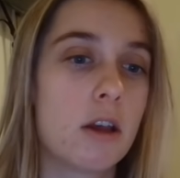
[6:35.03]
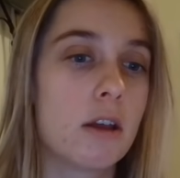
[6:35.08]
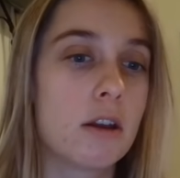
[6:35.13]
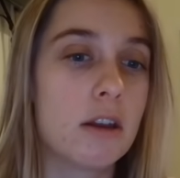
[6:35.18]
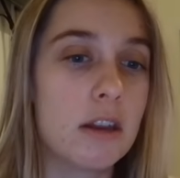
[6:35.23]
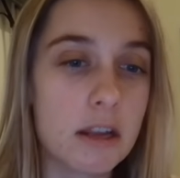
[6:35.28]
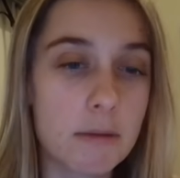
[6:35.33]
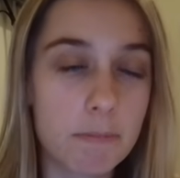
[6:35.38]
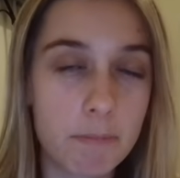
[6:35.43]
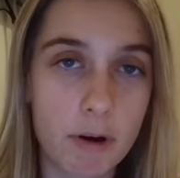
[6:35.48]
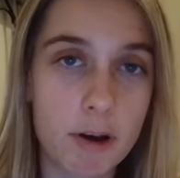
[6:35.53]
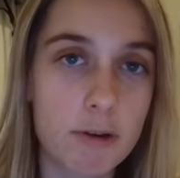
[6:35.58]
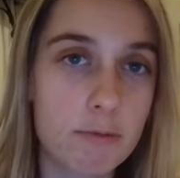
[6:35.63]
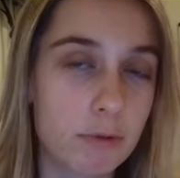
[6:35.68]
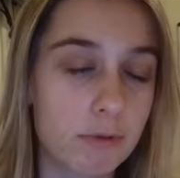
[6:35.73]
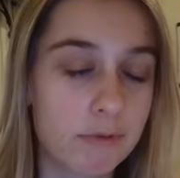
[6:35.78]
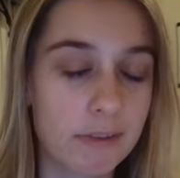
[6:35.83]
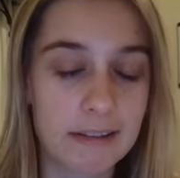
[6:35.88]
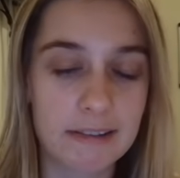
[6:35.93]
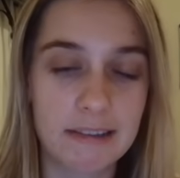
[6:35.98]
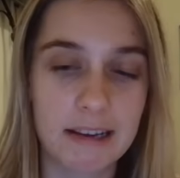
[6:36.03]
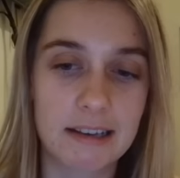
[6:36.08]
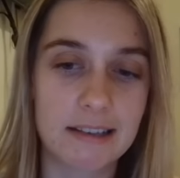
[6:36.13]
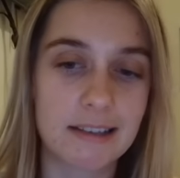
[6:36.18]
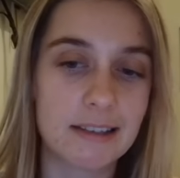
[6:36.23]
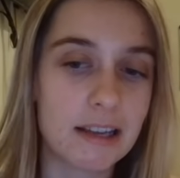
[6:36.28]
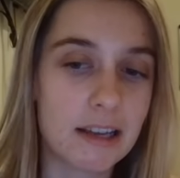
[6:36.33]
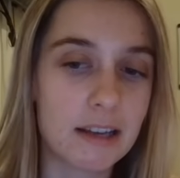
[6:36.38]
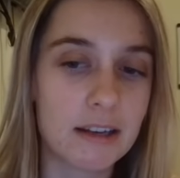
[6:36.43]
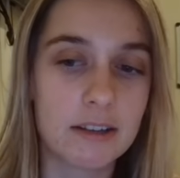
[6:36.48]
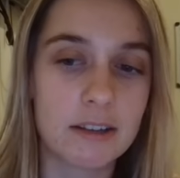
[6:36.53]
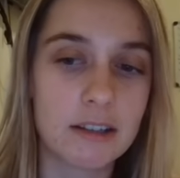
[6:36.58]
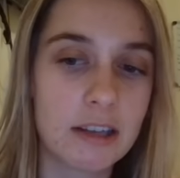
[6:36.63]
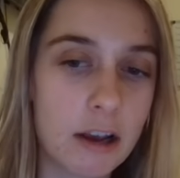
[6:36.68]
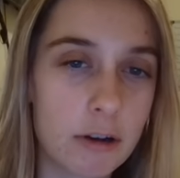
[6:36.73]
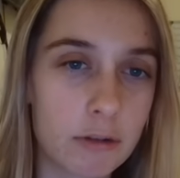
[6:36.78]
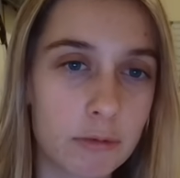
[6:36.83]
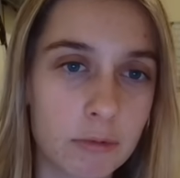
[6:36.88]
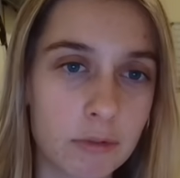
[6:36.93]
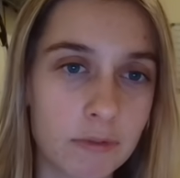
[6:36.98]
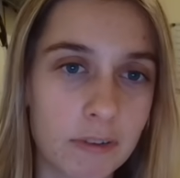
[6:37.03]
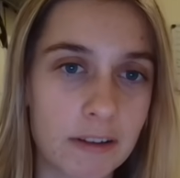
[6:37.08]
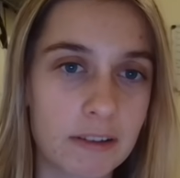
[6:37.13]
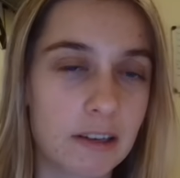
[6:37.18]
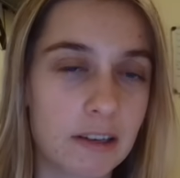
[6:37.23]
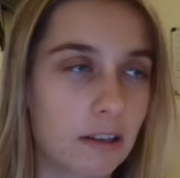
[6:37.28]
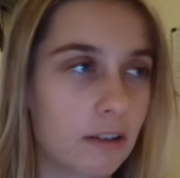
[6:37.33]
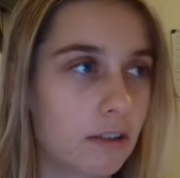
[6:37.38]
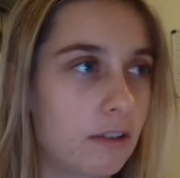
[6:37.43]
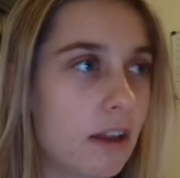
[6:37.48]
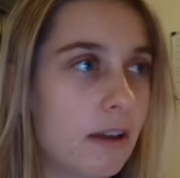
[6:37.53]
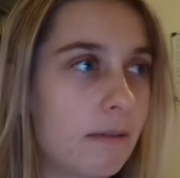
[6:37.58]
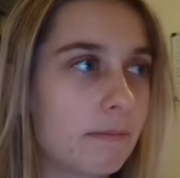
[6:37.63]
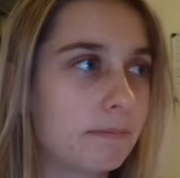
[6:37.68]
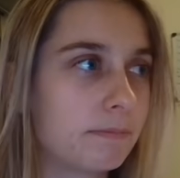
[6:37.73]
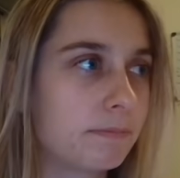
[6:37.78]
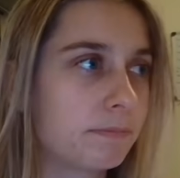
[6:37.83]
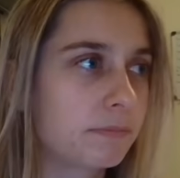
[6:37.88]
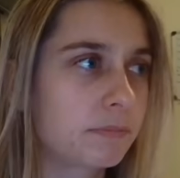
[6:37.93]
Nick Pope was fantastic. Lascelles was fantastic.